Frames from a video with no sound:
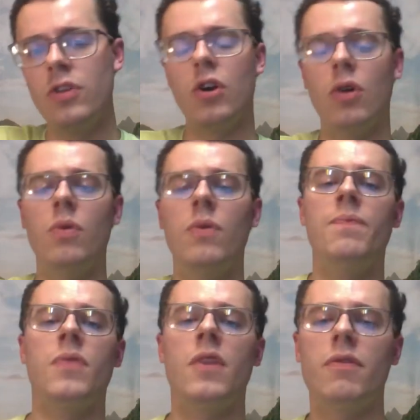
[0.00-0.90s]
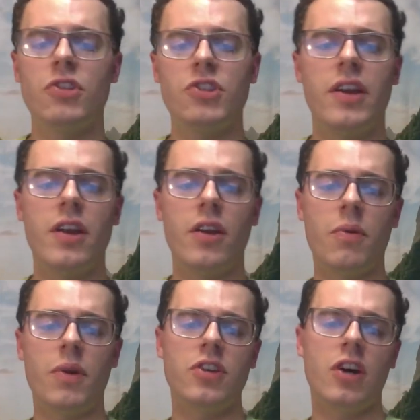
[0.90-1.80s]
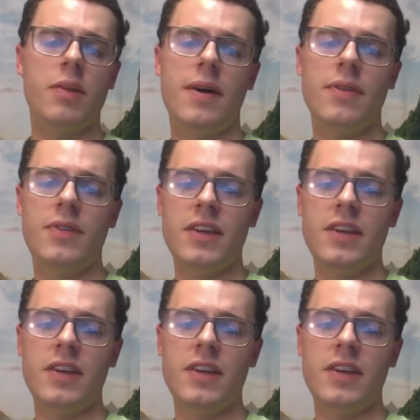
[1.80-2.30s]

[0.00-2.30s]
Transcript: So first thing here, I want to talk about